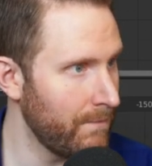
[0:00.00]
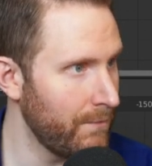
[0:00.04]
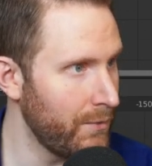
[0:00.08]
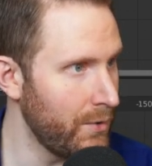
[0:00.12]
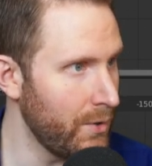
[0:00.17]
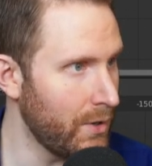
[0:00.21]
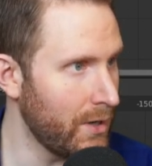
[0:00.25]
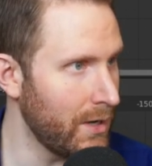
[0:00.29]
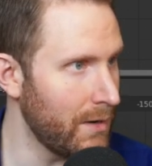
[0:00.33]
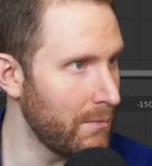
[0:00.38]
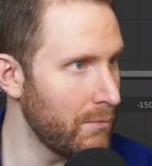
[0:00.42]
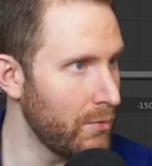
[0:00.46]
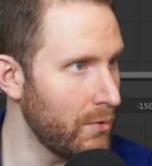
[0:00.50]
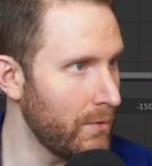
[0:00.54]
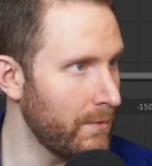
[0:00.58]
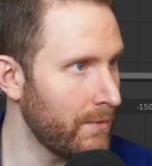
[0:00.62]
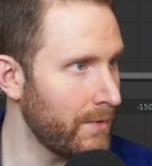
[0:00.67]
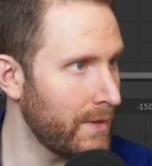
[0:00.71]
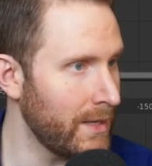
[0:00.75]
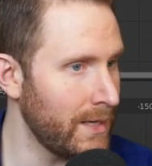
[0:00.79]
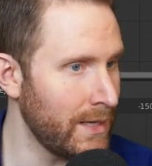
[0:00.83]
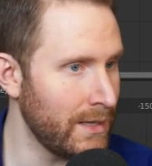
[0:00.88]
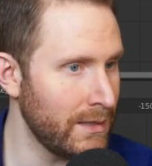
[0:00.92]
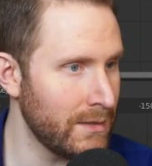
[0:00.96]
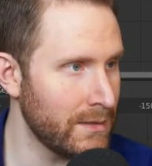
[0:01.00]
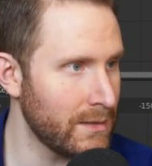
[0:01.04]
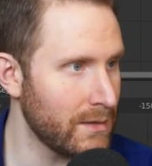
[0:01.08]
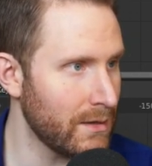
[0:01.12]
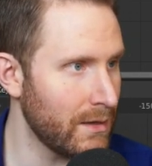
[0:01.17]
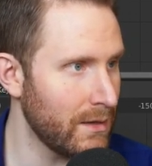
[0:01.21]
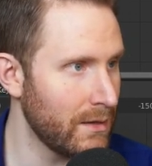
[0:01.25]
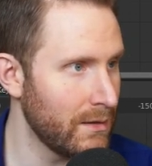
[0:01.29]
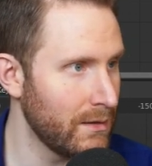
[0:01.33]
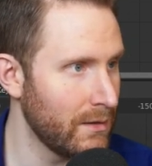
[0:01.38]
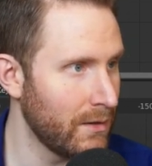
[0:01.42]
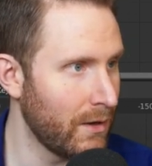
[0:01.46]
you can move these
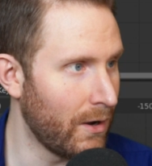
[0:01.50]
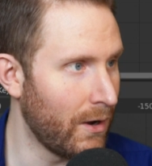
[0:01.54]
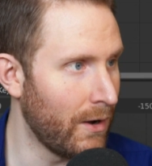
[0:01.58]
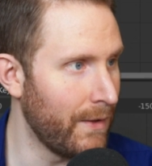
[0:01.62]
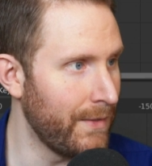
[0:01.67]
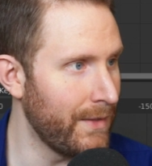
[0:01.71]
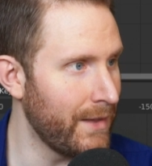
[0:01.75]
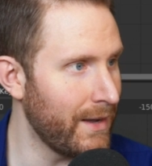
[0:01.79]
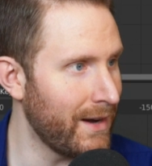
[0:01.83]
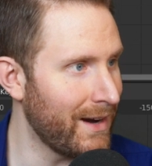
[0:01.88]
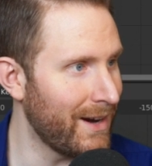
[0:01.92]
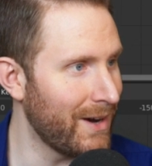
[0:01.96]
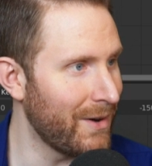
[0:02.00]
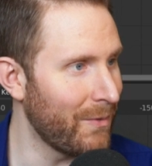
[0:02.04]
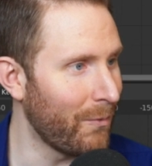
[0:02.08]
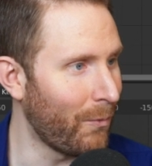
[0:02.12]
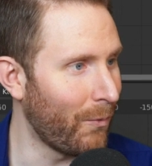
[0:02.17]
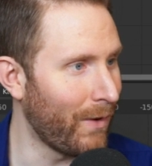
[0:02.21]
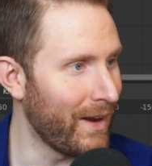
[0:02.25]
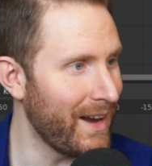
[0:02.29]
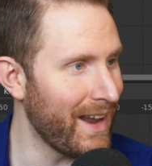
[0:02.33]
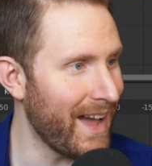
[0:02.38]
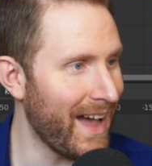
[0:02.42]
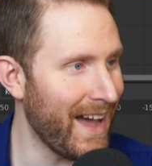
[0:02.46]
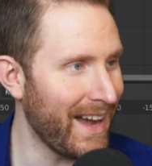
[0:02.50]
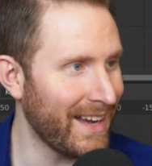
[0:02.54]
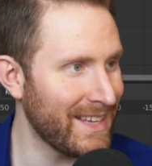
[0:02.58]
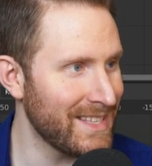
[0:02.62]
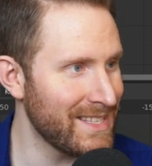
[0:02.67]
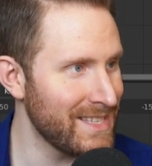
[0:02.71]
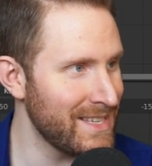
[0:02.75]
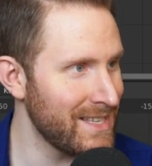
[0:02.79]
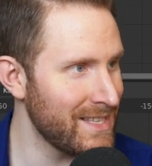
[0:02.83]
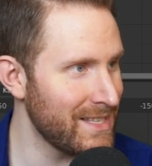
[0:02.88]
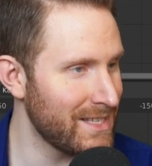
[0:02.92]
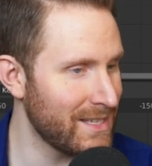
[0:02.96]
on their one
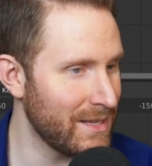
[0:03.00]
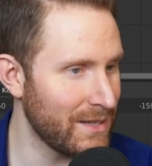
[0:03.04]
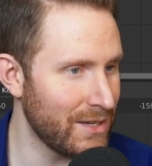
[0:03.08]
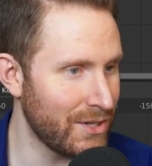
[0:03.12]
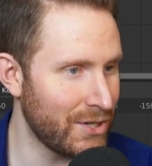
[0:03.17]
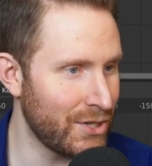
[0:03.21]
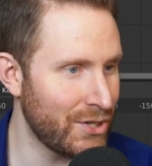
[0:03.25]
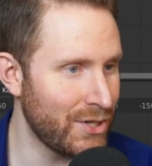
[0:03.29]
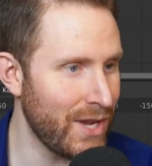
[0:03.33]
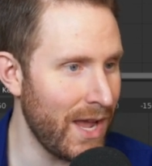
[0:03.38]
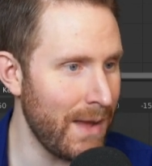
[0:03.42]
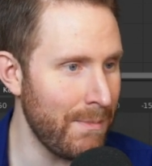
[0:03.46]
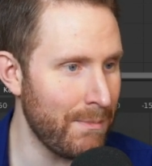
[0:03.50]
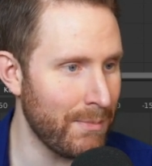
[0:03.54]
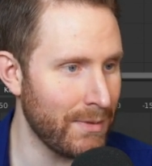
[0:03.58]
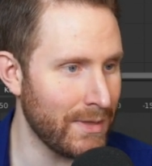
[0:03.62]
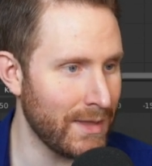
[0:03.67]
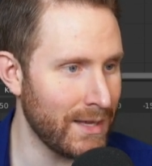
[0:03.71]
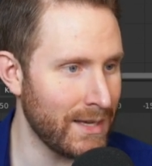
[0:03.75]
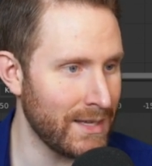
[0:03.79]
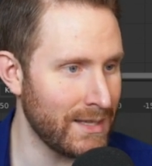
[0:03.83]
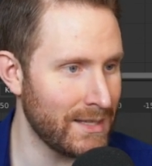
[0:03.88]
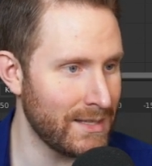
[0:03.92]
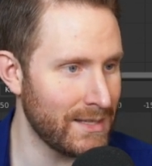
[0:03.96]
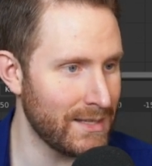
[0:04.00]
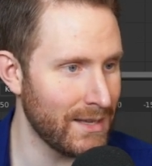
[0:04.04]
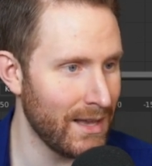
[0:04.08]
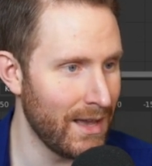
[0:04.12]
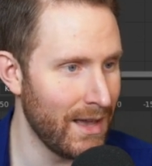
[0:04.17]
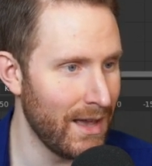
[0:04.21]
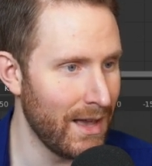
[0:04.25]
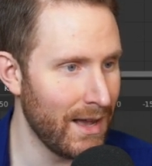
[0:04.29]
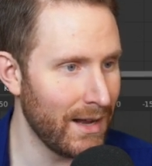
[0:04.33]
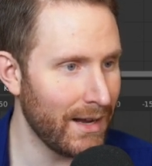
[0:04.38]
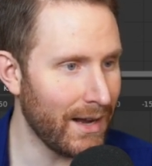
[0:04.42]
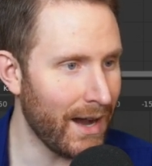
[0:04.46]
axis to shape this
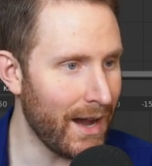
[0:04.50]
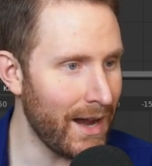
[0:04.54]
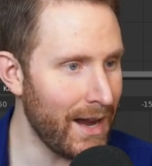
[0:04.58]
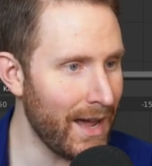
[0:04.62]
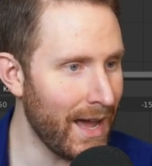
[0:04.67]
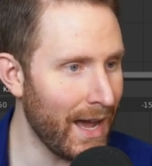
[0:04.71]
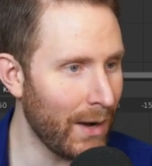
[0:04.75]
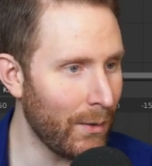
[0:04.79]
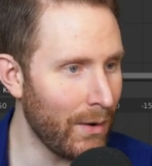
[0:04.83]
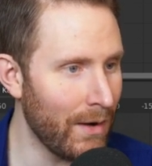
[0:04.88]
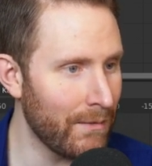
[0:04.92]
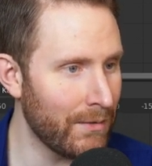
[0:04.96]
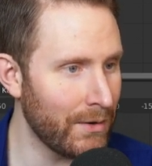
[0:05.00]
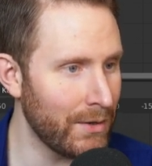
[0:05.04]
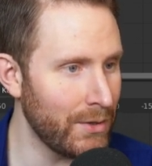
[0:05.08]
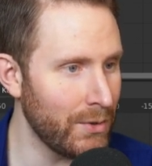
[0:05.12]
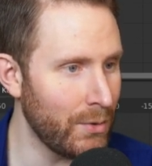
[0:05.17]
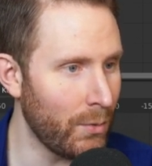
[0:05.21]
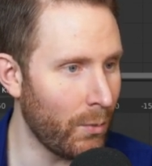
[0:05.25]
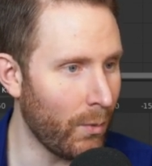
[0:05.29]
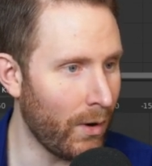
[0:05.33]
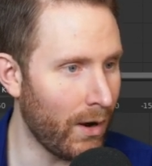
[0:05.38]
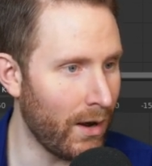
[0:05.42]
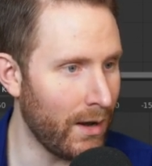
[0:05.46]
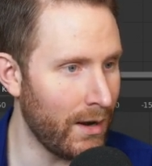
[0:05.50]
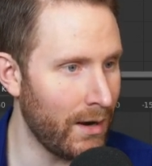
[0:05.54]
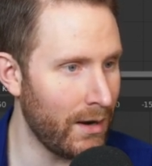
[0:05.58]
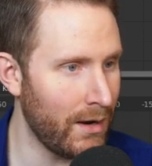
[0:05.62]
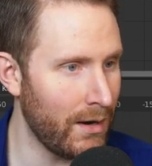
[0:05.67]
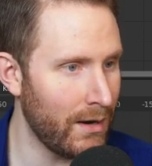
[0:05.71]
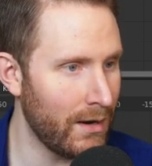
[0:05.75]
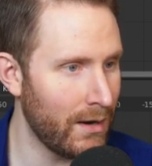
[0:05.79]
kind of however you want.